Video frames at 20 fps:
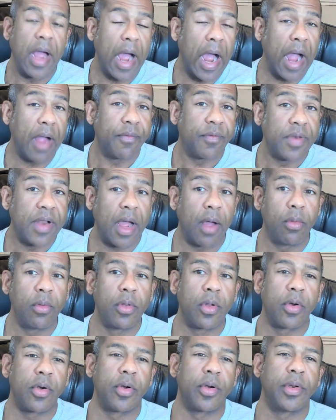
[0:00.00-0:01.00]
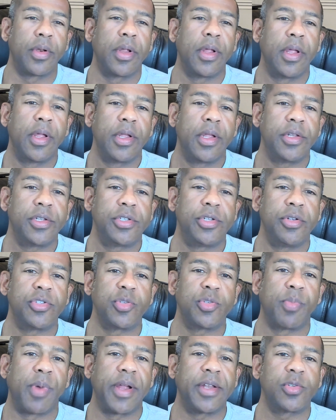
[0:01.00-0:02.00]
I've now learned, due
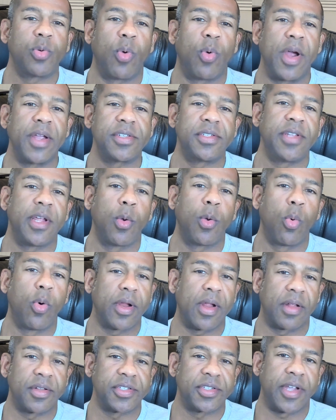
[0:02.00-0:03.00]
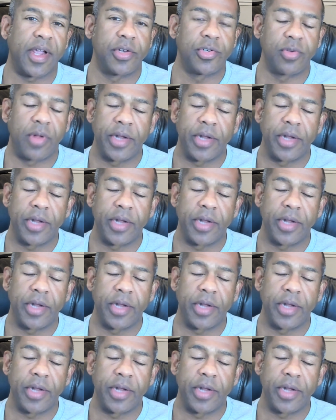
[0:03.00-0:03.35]
to my twice-a-day workout schedule,